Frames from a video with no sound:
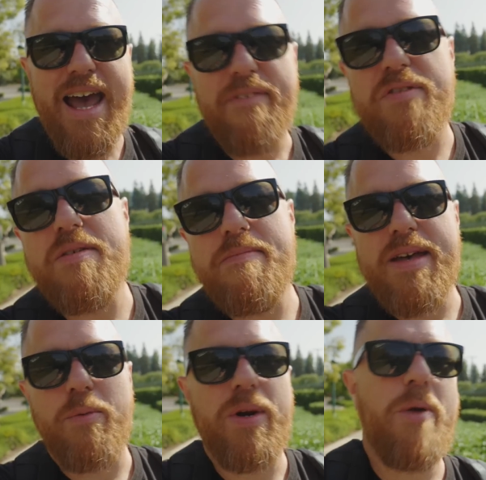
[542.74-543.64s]
I have to
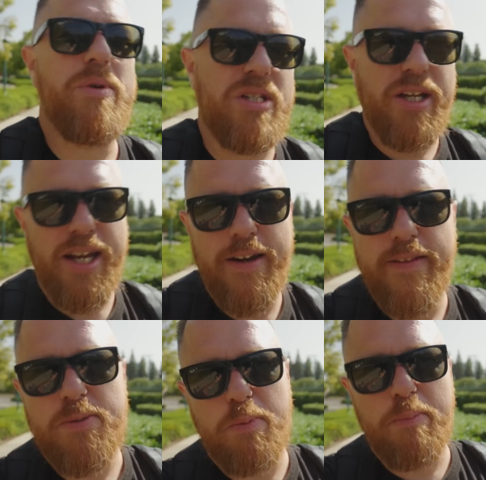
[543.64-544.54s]
admit, when I was looking at
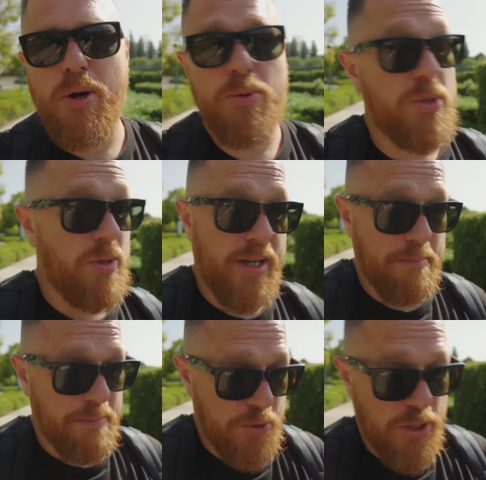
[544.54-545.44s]
this proposal,
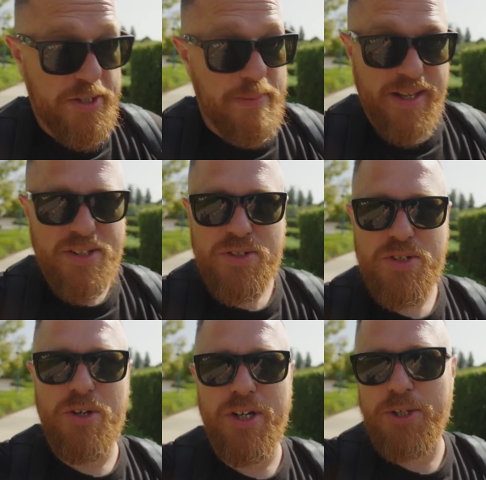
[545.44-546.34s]
and trust me,
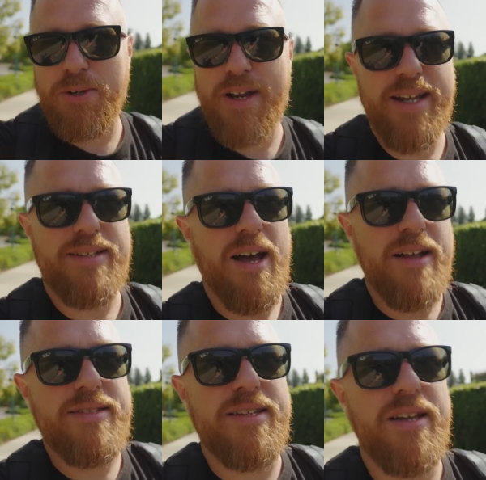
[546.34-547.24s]
it's going to create
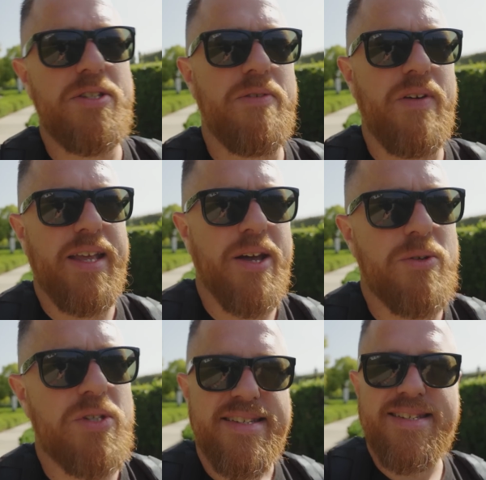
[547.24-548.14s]
tons and tons of
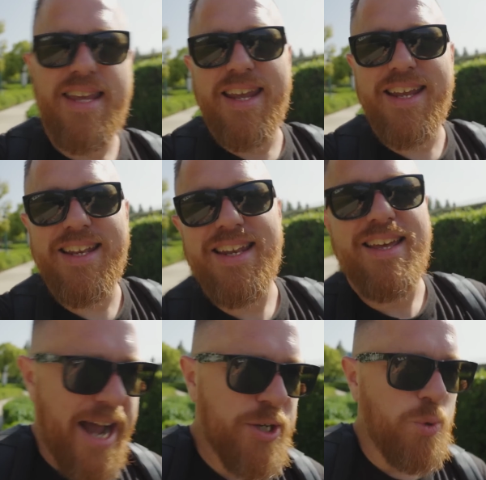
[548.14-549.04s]
videos, seeing
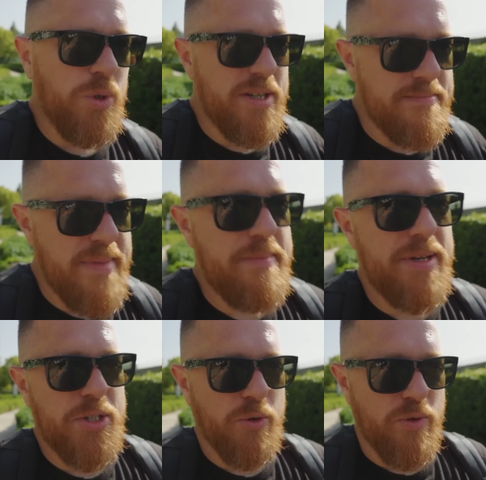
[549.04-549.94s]
actual
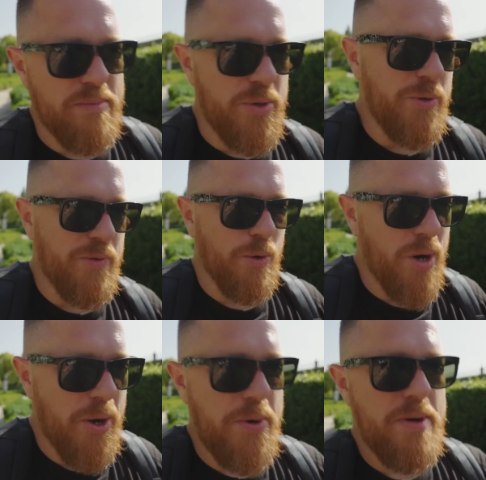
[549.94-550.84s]
commitment to remove a
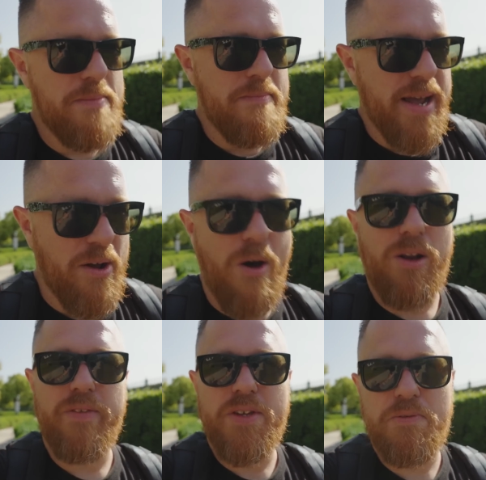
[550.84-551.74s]
road made
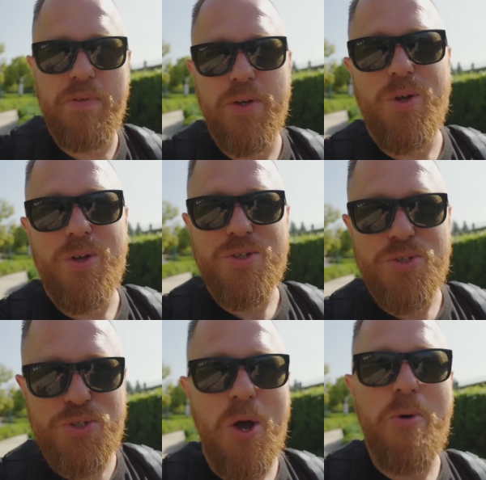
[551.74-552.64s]
all of this feel
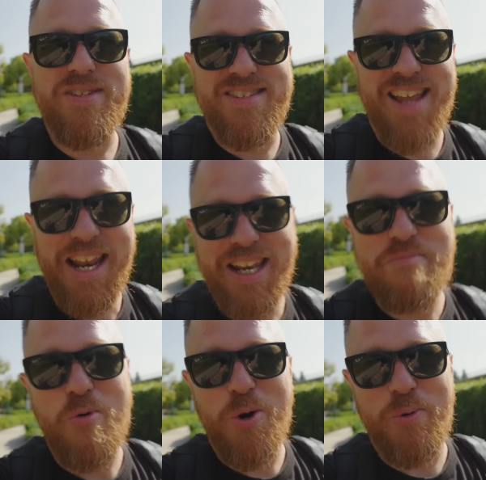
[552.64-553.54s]
so
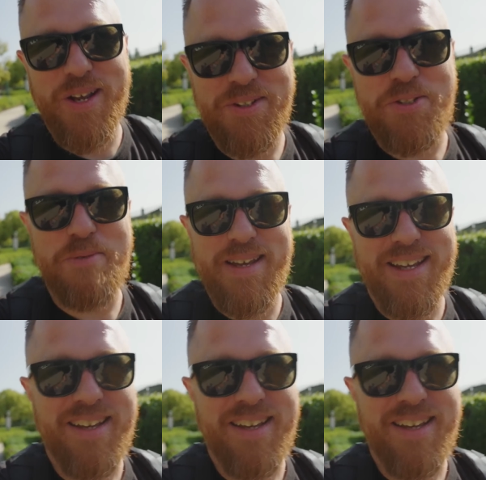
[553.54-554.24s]
insanely more real to me.